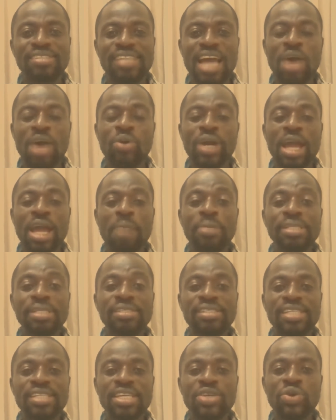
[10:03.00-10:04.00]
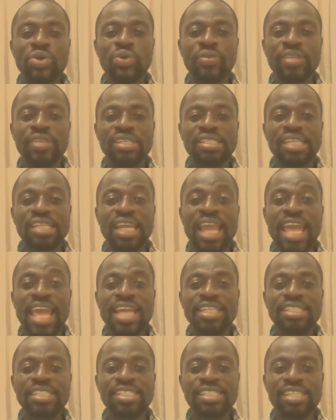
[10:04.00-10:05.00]
I will come and see you this
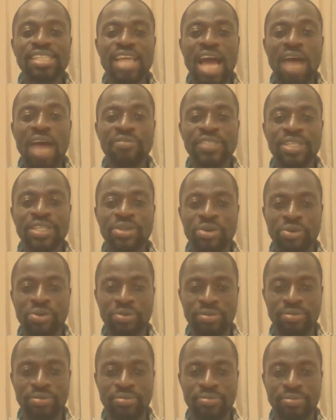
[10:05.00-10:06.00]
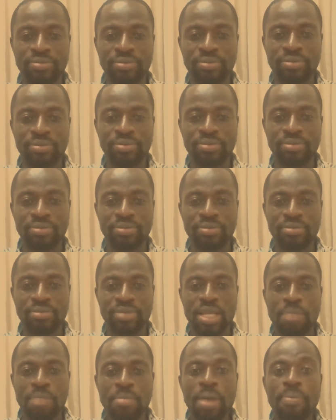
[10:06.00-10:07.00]
late afternoon.
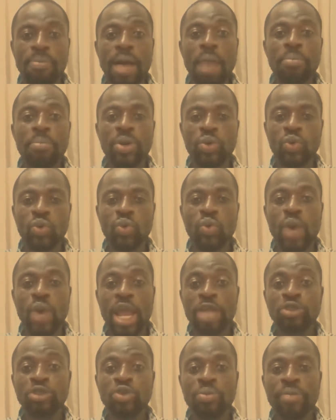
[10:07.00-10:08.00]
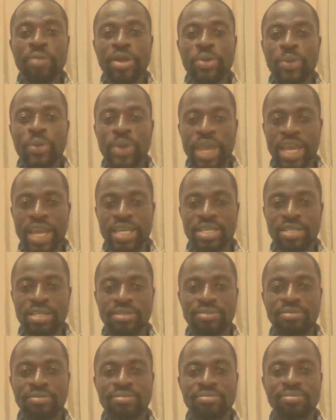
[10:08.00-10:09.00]
Meba behu enyumiriwia yi.
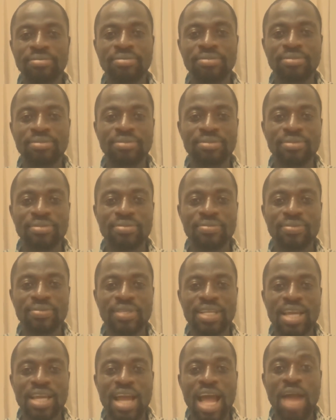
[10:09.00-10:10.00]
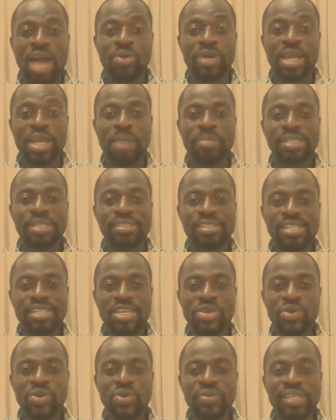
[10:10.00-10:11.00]
I will come and see
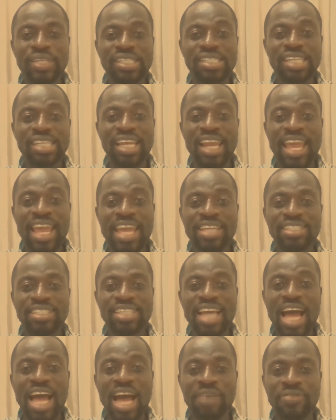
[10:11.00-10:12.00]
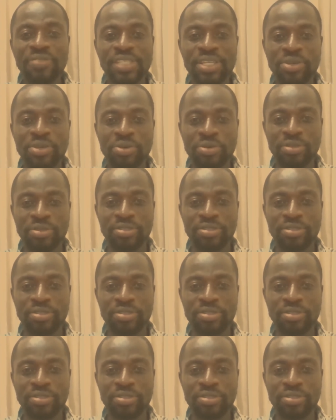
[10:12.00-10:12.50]
you this late afternoon.